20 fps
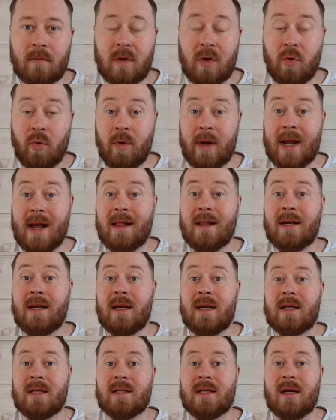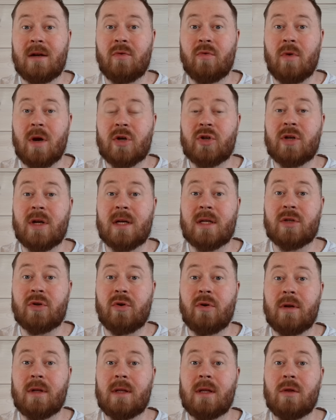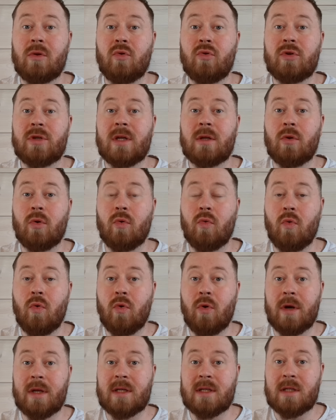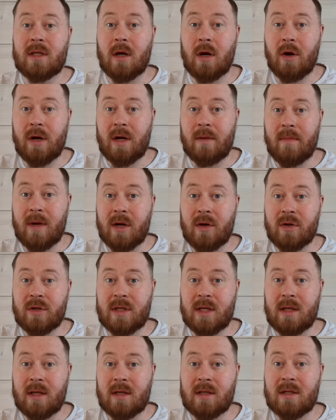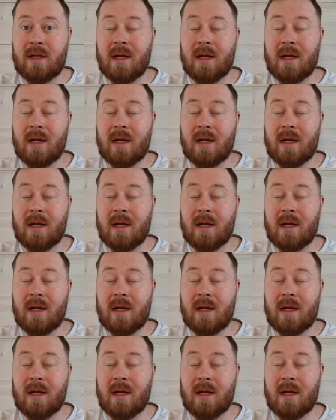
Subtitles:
The reality is that Russia is currently losing the war it started because it's